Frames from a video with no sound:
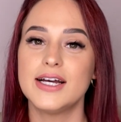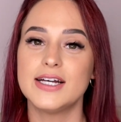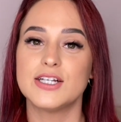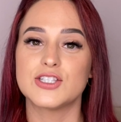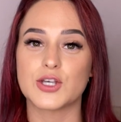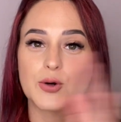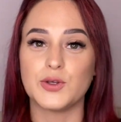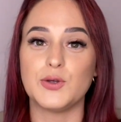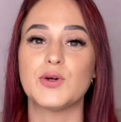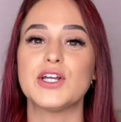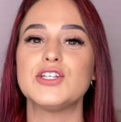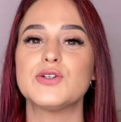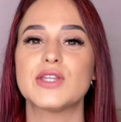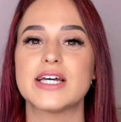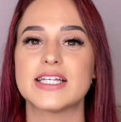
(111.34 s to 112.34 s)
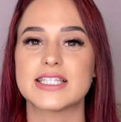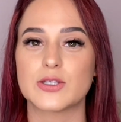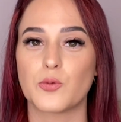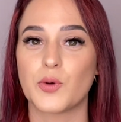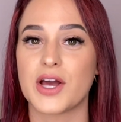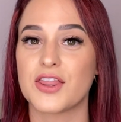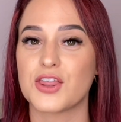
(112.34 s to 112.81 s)
So you can do this
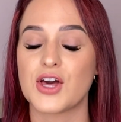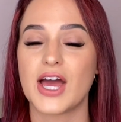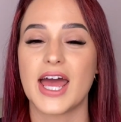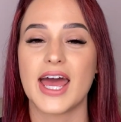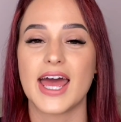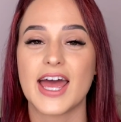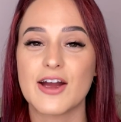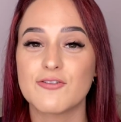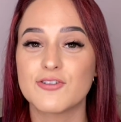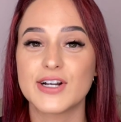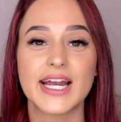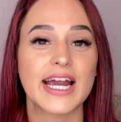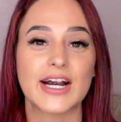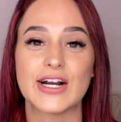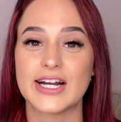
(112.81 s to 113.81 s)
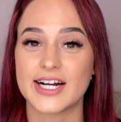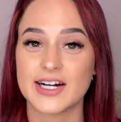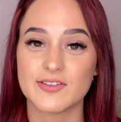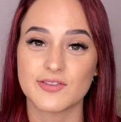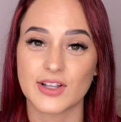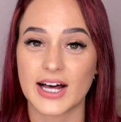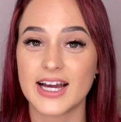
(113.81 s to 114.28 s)
with every area
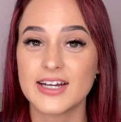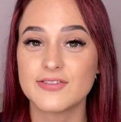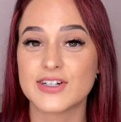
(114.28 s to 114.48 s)
of life.